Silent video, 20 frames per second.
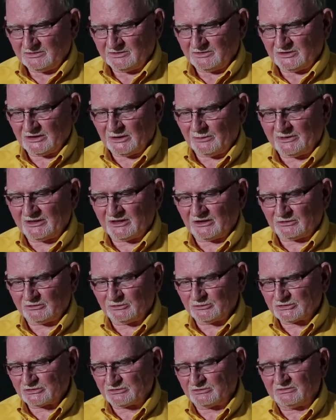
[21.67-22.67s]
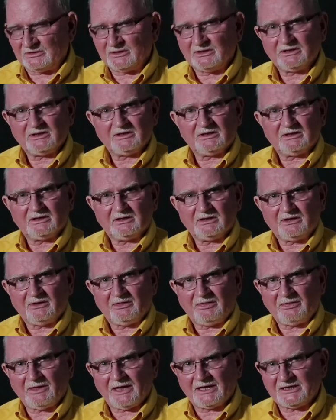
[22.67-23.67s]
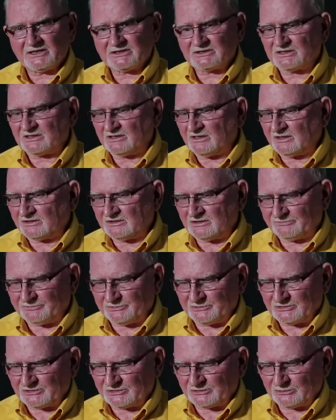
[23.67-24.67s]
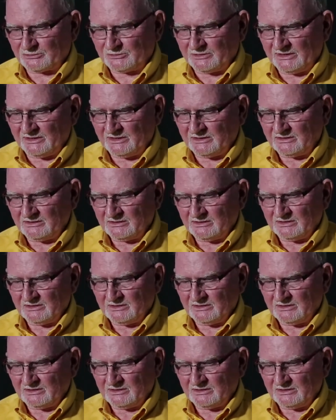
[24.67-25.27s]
Now inclusion, that is a different story.